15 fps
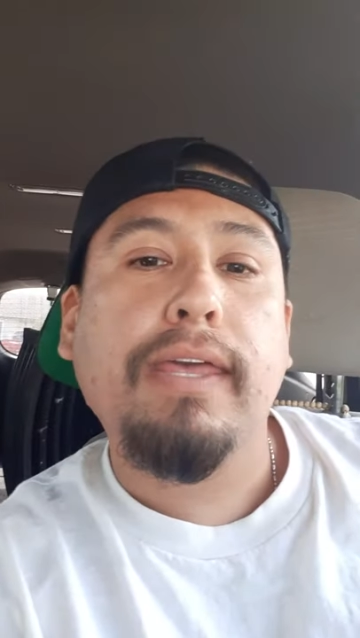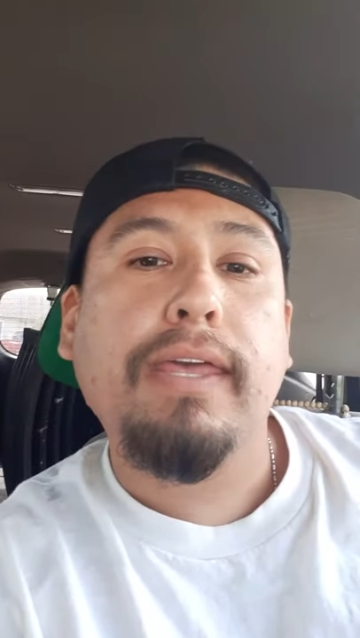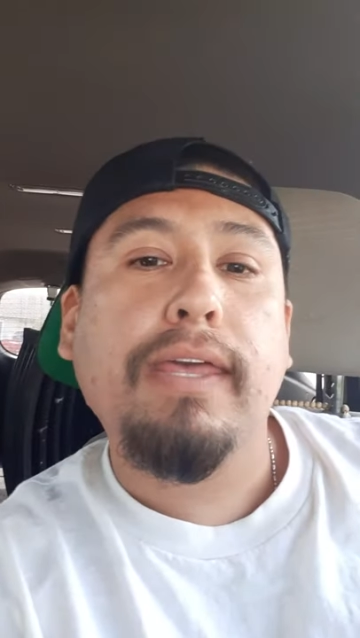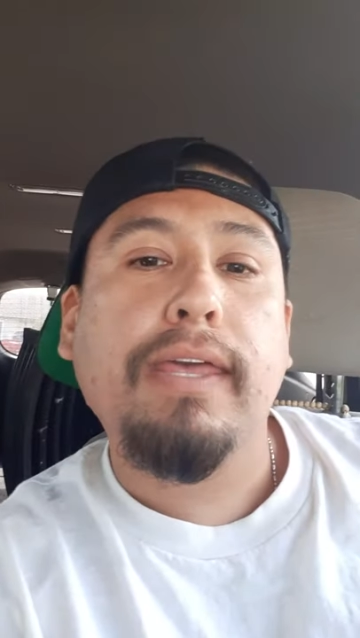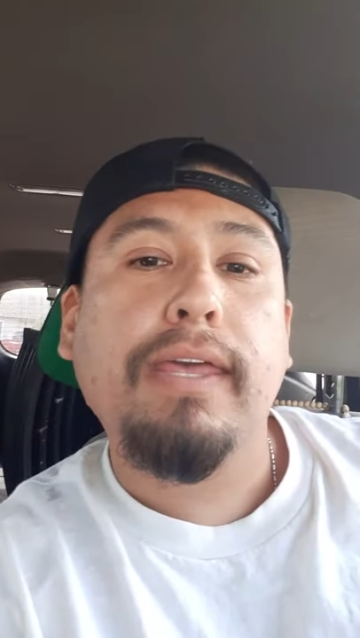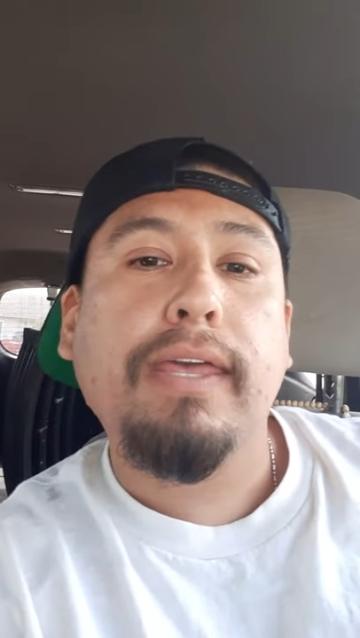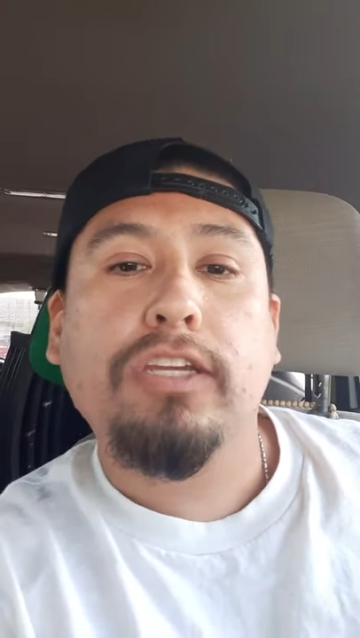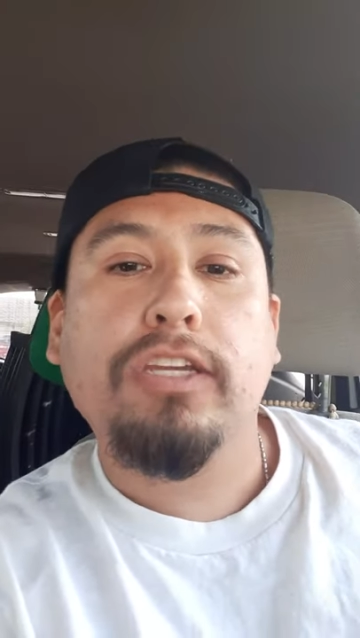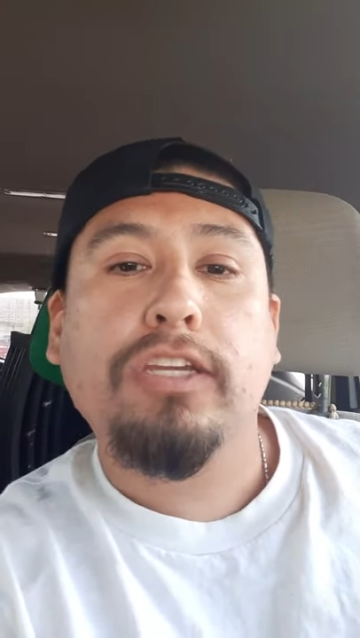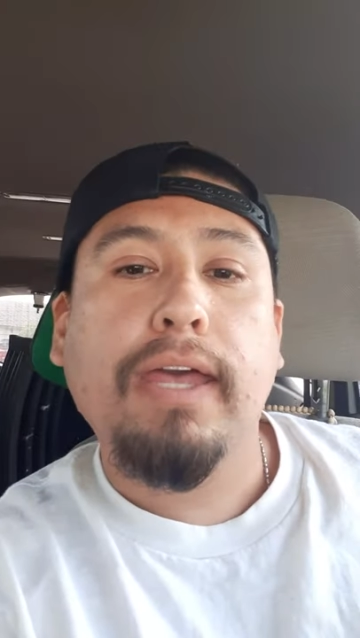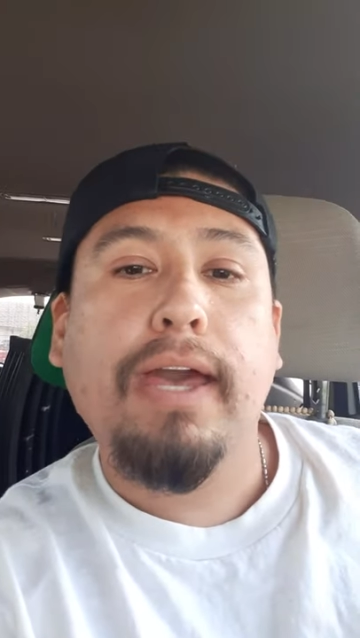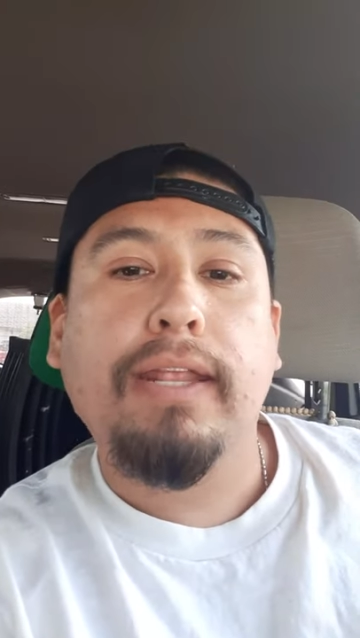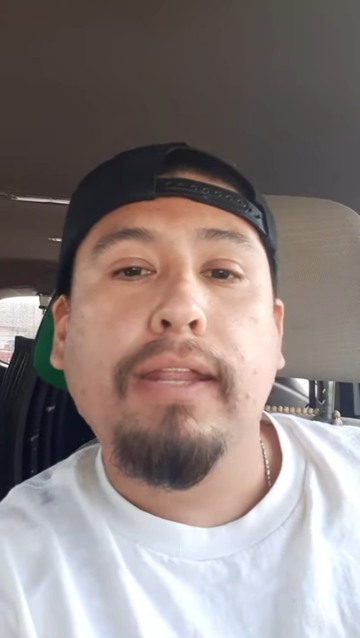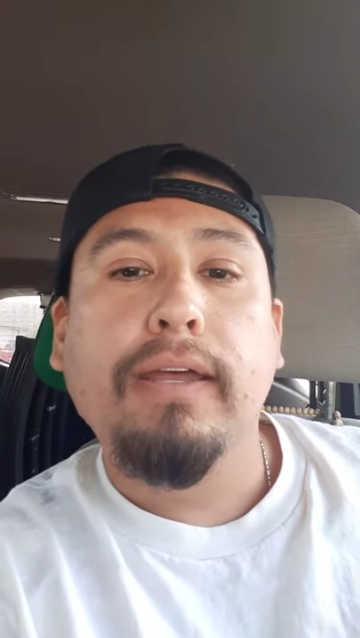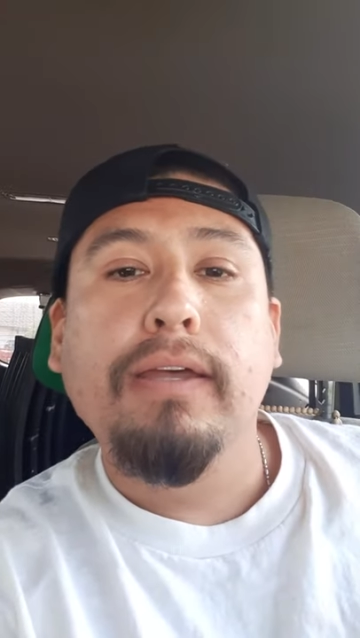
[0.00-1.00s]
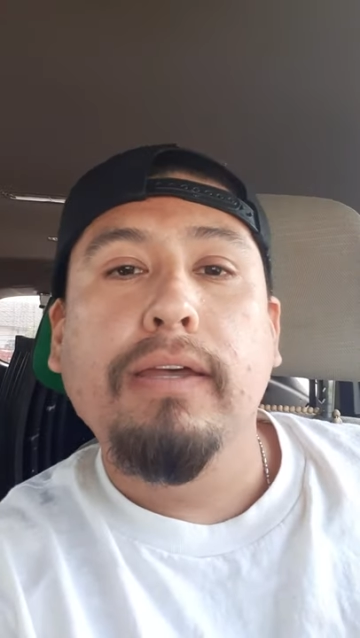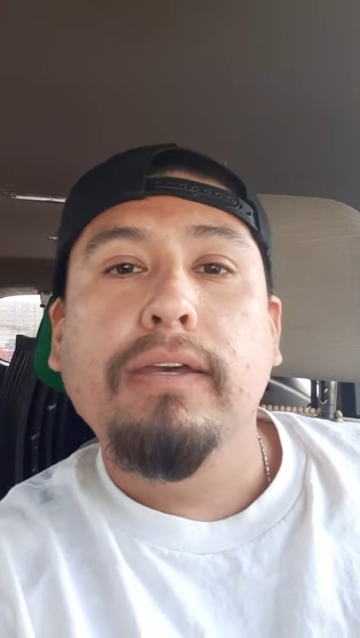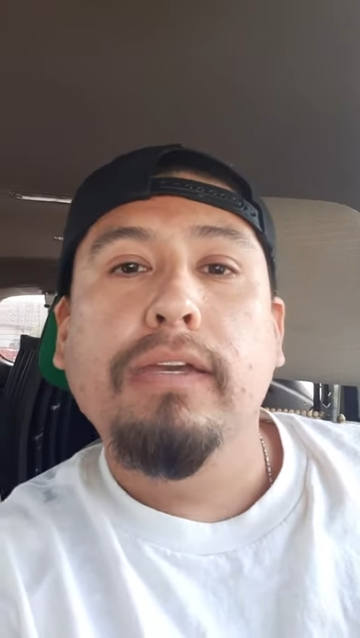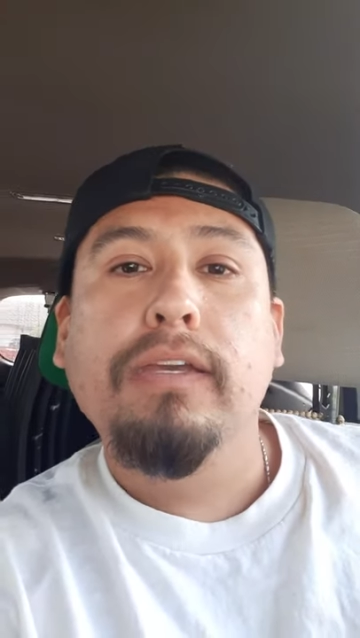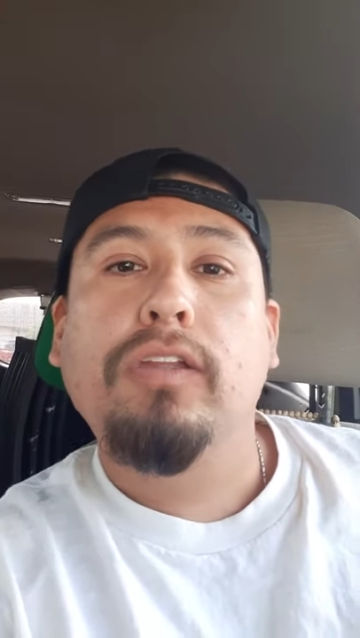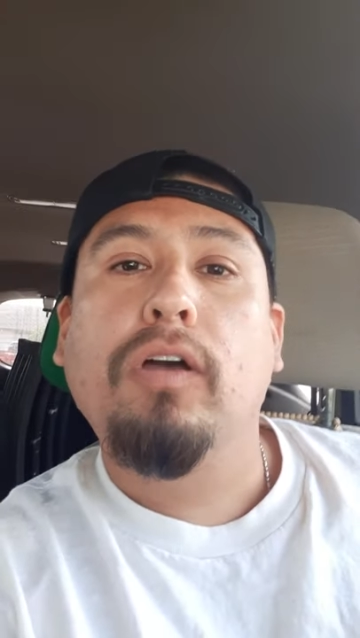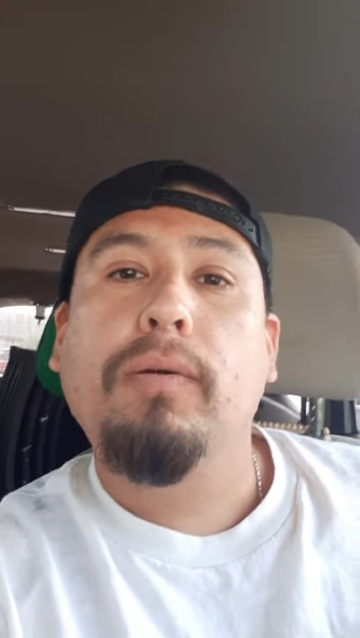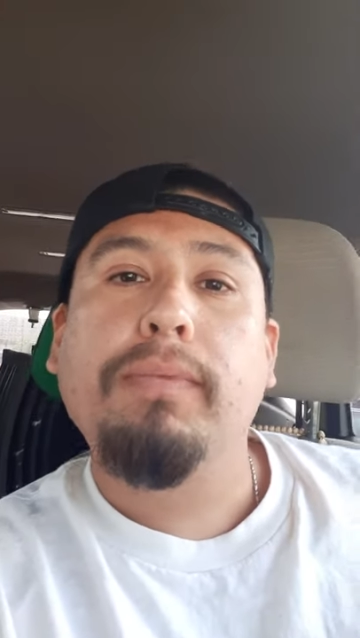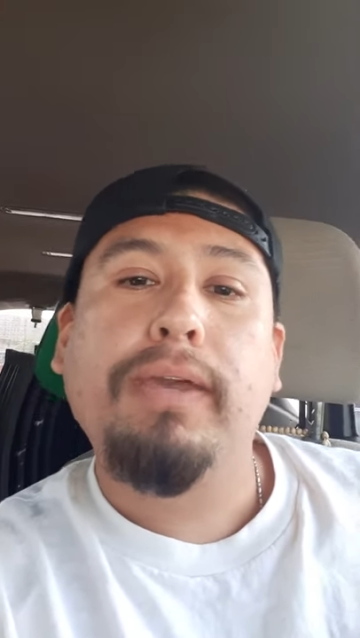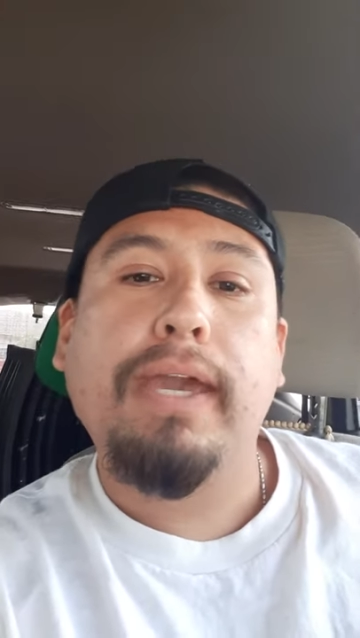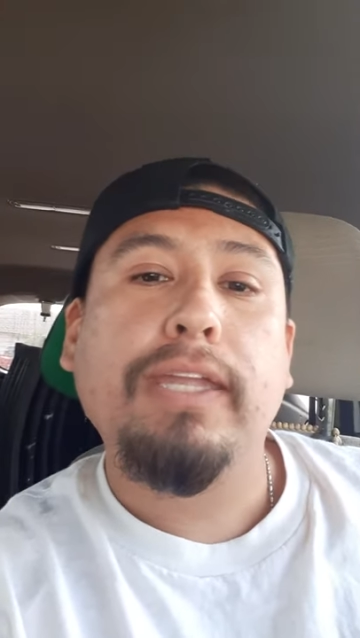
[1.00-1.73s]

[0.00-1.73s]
that shit that, you know what I mean?